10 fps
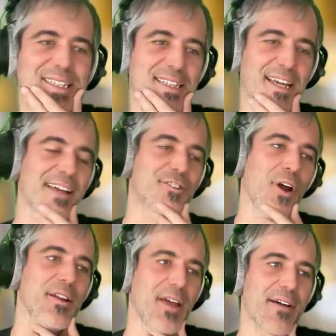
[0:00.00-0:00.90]
it's like uh,
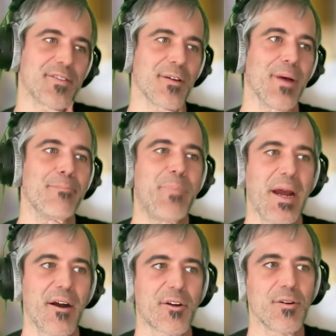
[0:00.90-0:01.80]
trying to have some
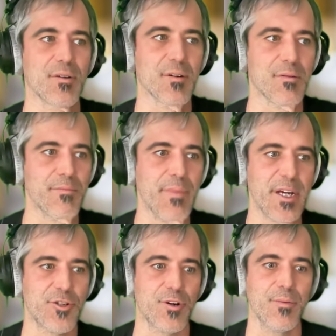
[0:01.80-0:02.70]
empirical
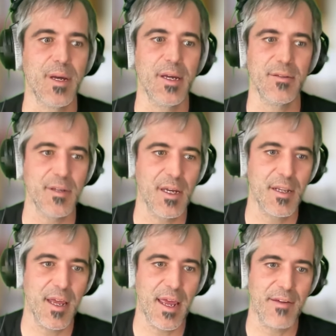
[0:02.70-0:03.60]
measurement
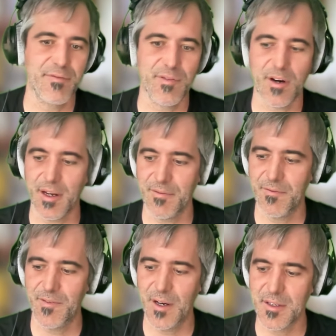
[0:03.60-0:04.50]
in a very
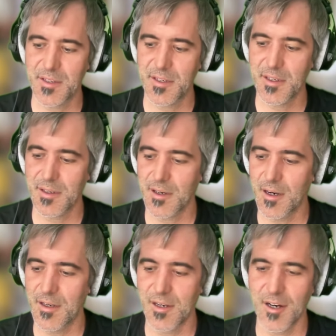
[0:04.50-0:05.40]
fuzzy,
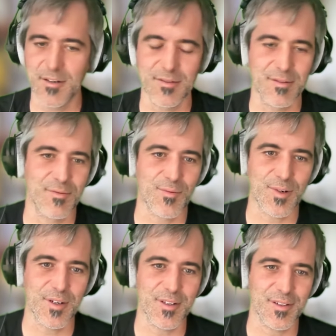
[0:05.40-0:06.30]
unknown
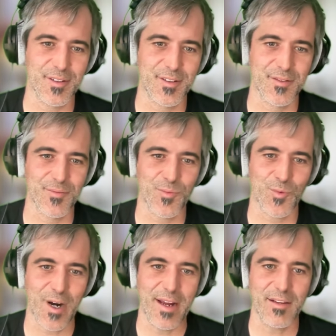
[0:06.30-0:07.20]
world,
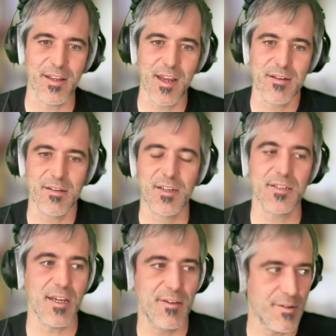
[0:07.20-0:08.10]
right? And then
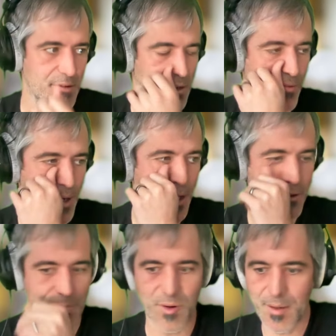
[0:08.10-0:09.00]
because like you're you're working on
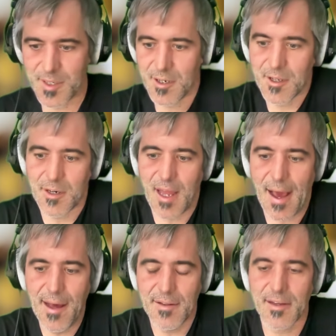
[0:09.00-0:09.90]
your prompts and you can
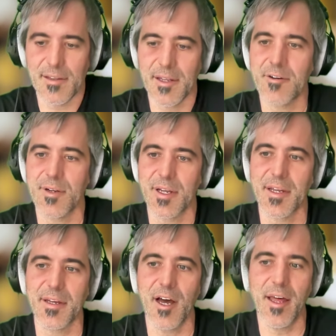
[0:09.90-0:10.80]
add like
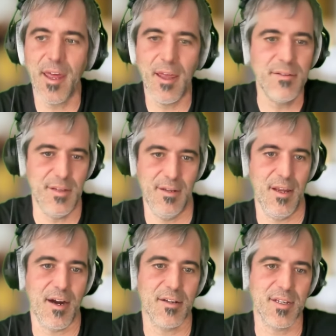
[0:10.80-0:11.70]
literally a hint in
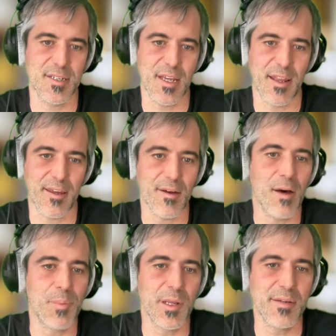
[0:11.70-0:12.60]
there to say like, oh, uh,
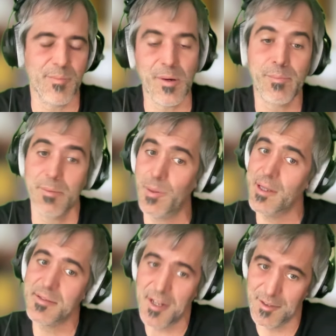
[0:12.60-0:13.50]
please, uh, but
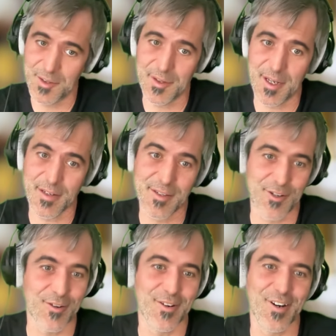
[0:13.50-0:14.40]
please don't do this,
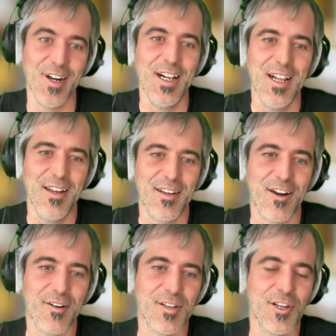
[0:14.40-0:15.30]
mm-hmm. or you
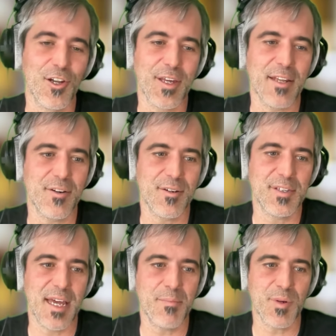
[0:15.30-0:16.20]
know, you look at your
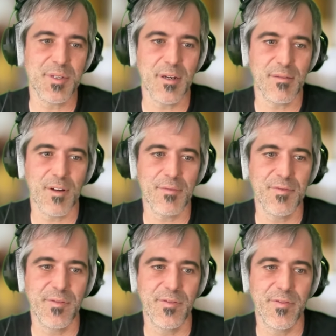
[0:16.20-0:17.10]
ten percent of
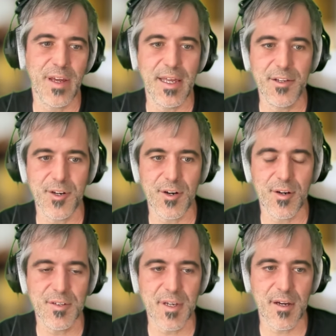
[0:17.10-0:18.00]

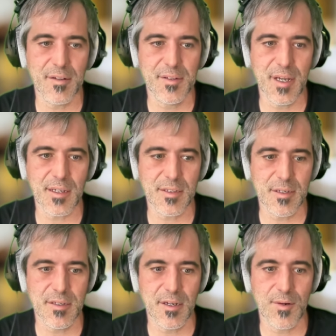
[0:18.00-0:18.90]
failure, say on text to
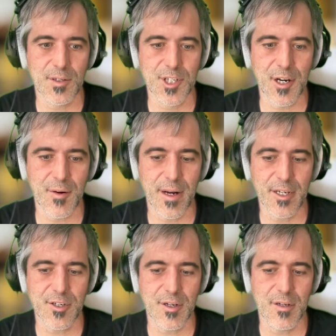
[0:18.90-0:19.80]
SQL
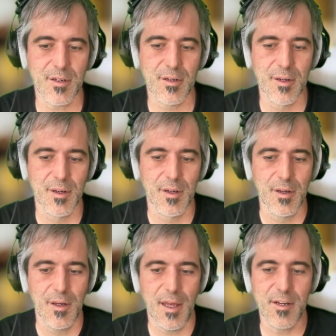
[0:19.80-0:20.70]
generation
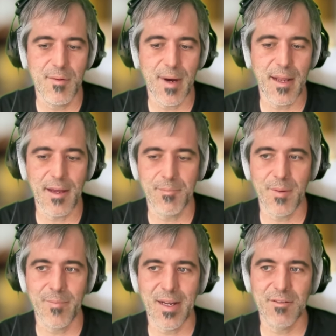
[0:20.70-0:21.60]
and you might
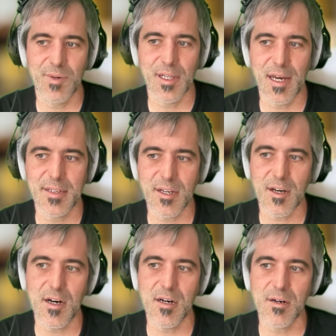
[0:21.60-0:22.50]
might realize like
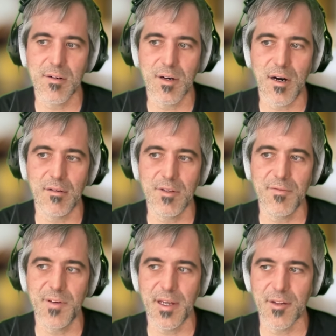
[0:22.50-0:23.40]
oh all the
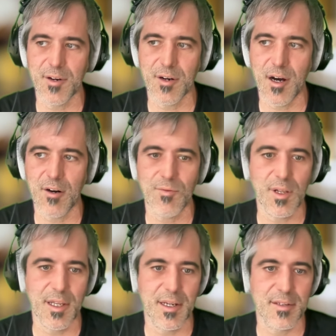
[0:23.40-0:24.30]
failure are
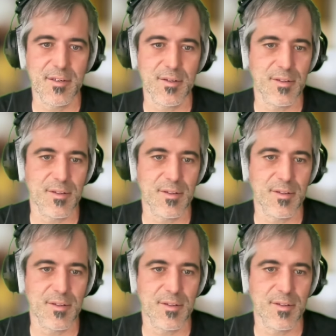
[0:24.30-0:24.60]
related to